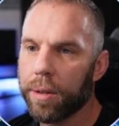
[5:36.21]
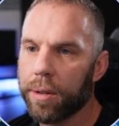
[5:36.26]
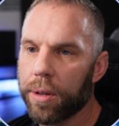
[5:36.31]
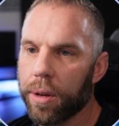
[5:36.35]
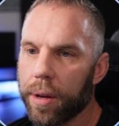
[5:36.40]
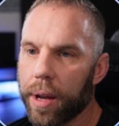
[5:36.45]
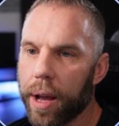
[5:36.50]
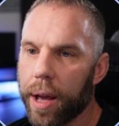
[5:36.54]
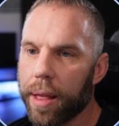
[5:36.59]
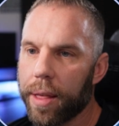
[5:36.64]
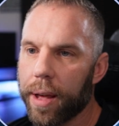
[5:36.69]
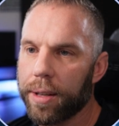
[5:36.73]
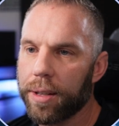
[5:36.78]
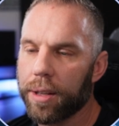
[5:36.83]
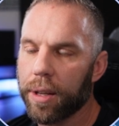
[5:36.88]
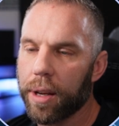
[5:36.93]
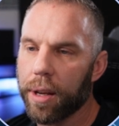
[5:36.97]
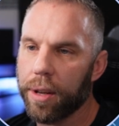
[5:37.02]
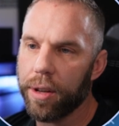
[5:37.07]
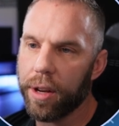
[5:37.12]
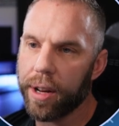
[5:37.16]
So yeah, that's
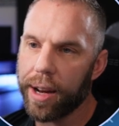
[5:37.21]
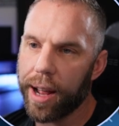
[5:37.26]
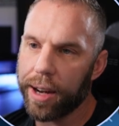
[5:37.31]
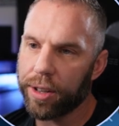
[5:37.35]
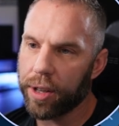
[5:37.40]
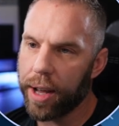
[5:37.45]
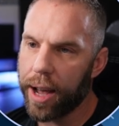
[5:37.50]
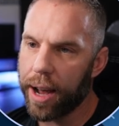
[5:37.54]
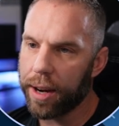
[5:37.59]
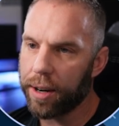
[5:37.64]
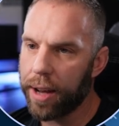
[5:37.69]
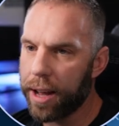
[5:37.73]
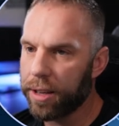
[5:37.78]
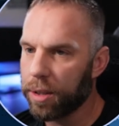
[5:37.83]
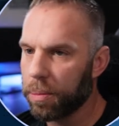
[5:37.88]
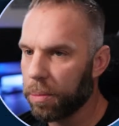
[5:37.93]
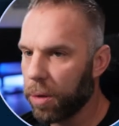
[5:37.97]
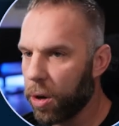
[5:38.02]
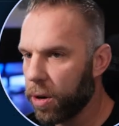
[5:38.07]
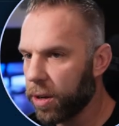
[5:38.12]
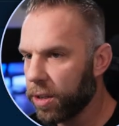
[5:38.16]
the you can actually add,
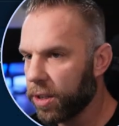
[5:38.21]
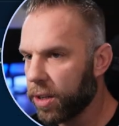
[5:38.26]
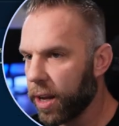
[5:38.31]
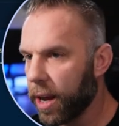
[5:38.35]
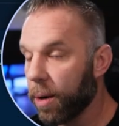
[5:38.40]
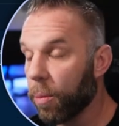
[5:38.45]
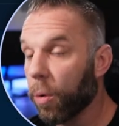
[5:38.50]
some loading state,